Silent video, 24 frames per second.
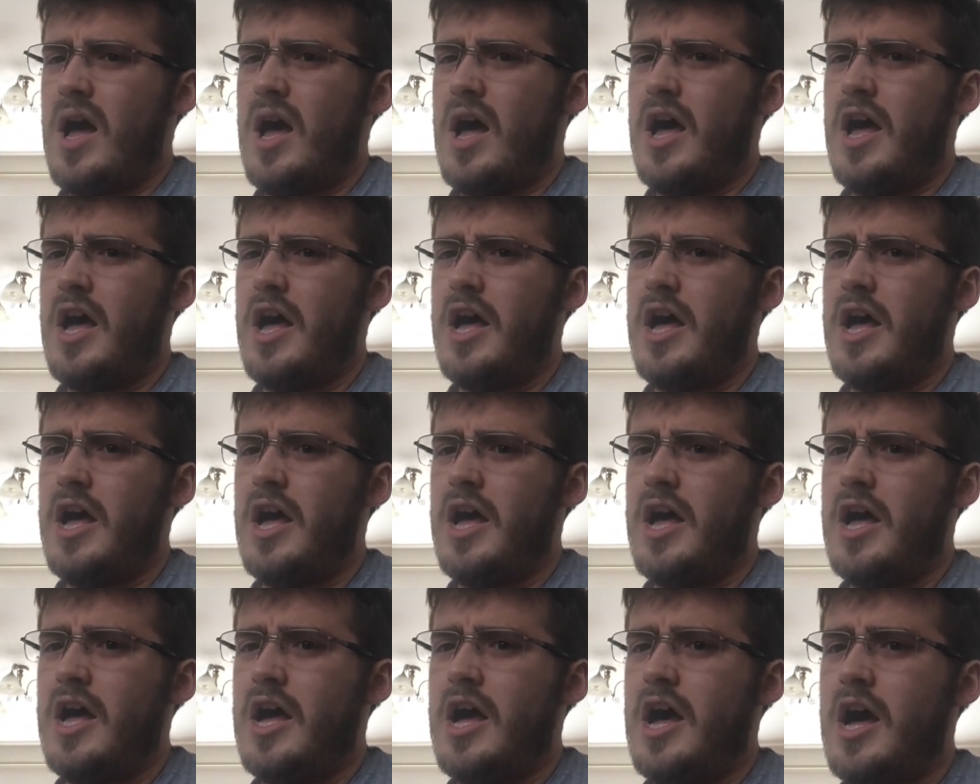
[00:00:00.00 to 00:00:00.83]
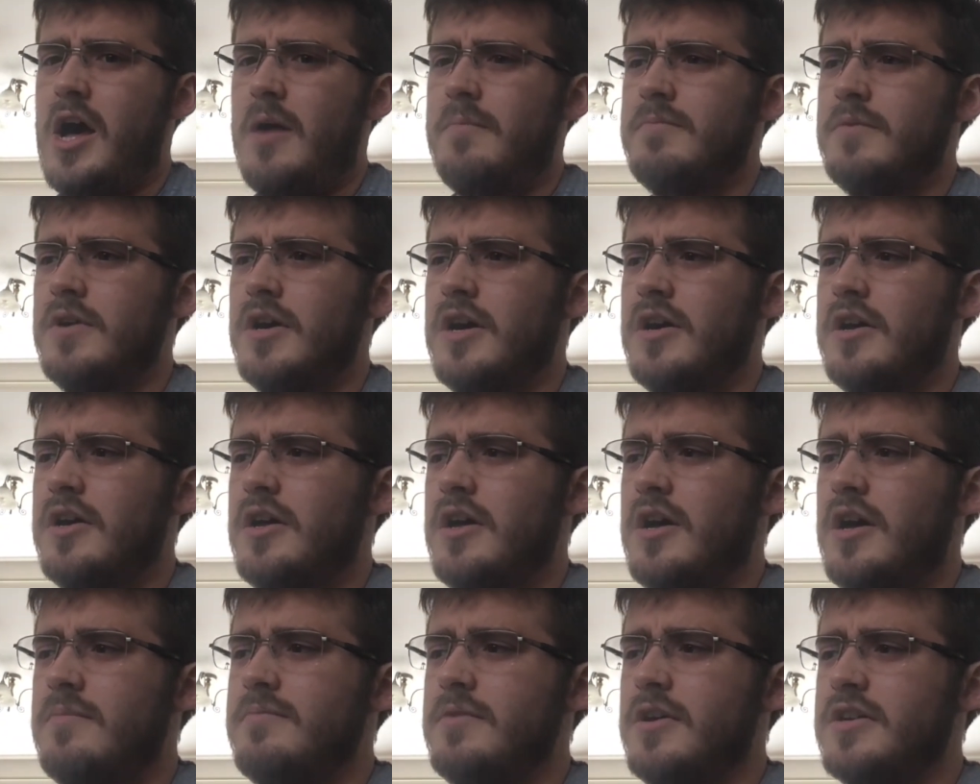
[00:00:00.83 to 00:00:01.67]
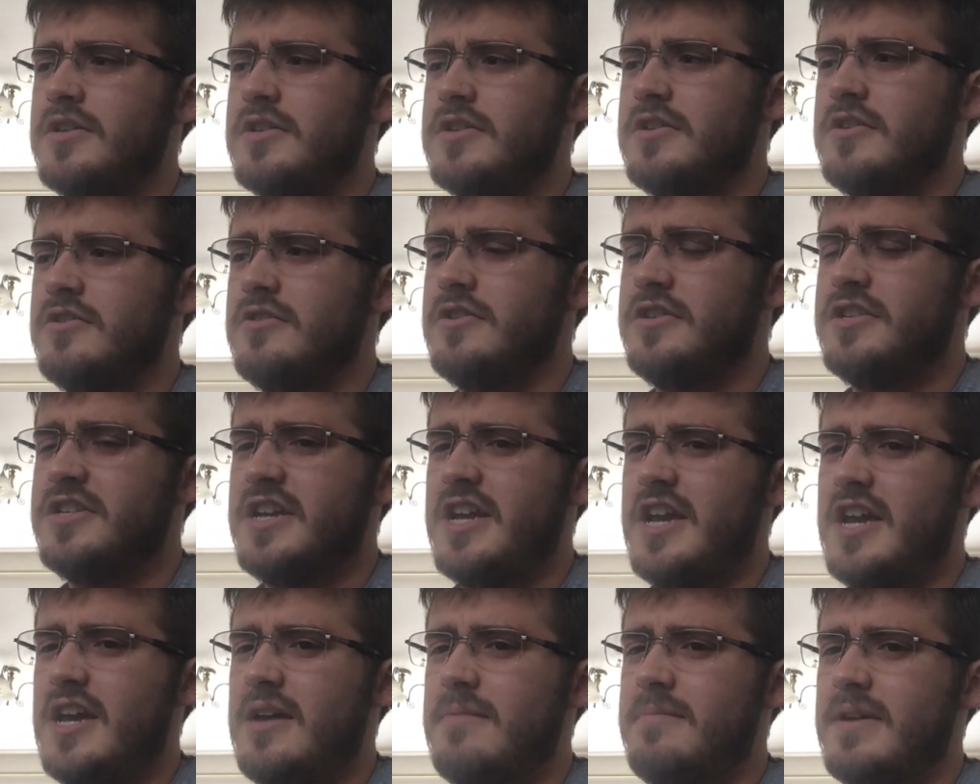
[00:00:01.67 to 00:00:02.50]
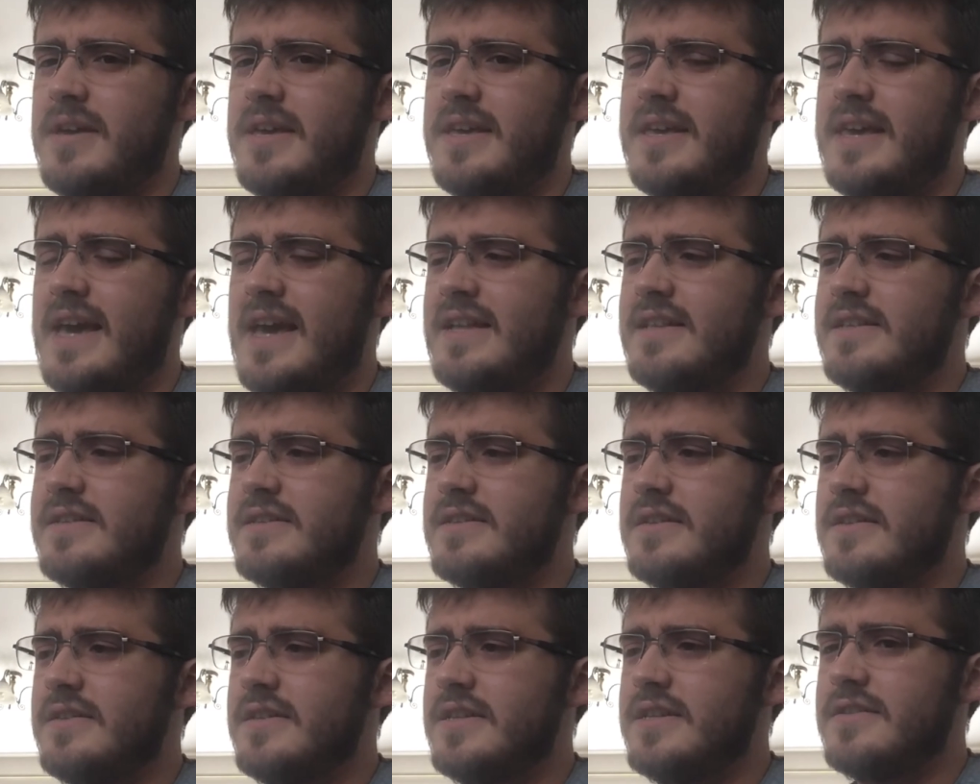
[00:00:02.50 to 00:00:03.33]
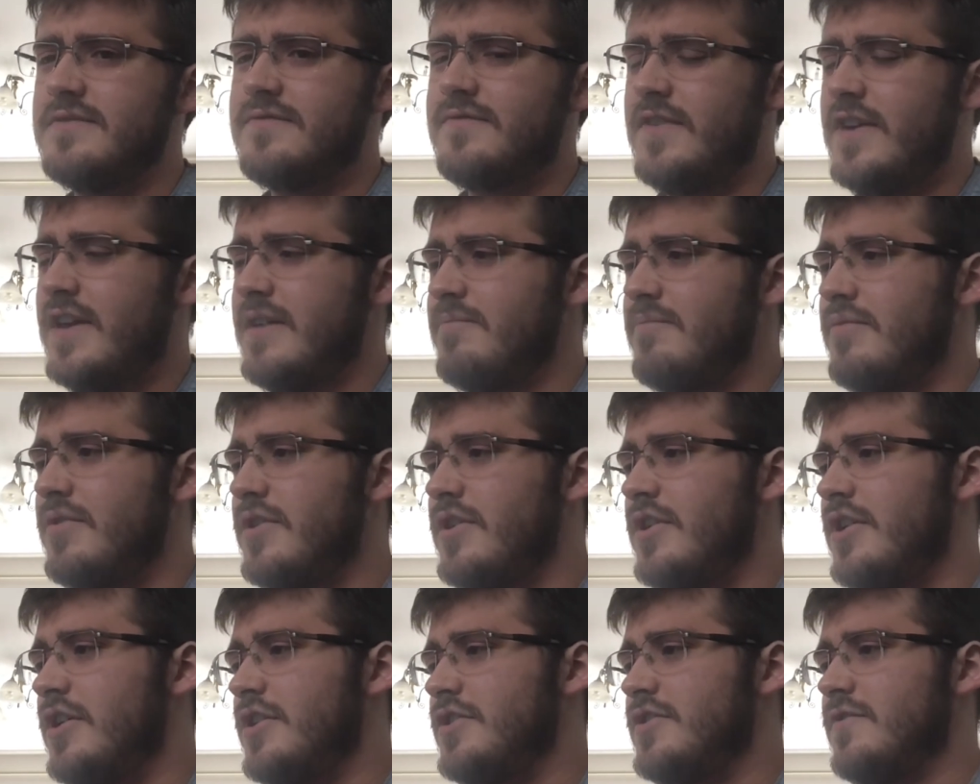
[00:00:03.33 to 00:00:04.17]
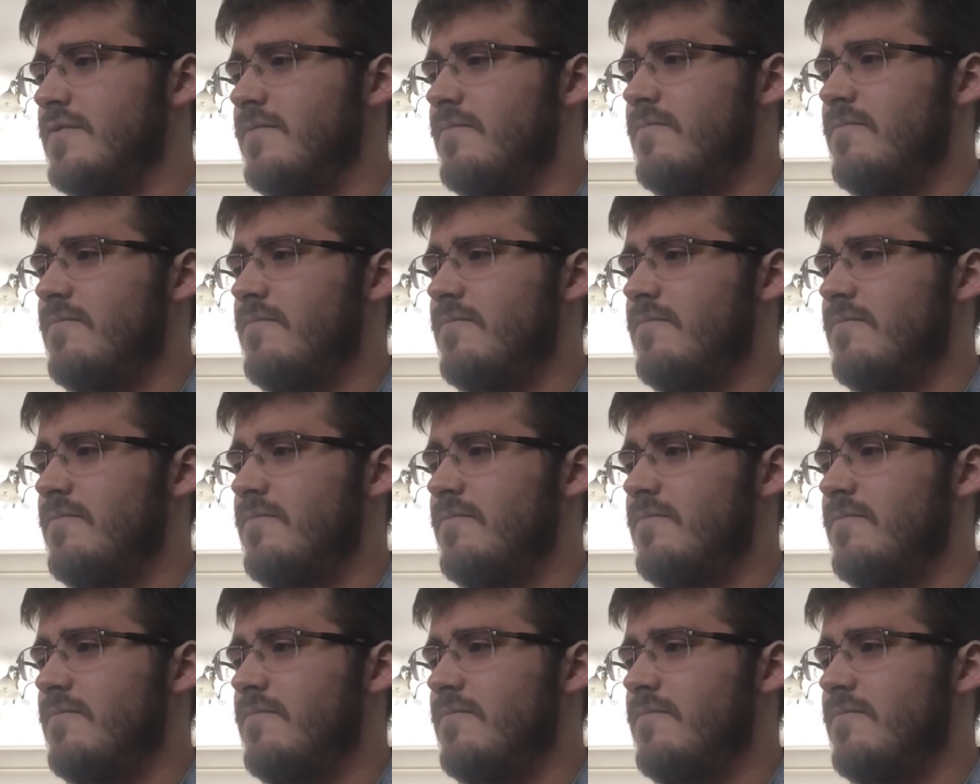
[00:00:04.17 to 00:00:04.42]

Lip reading: I'm not going to say I'm against on this thing, but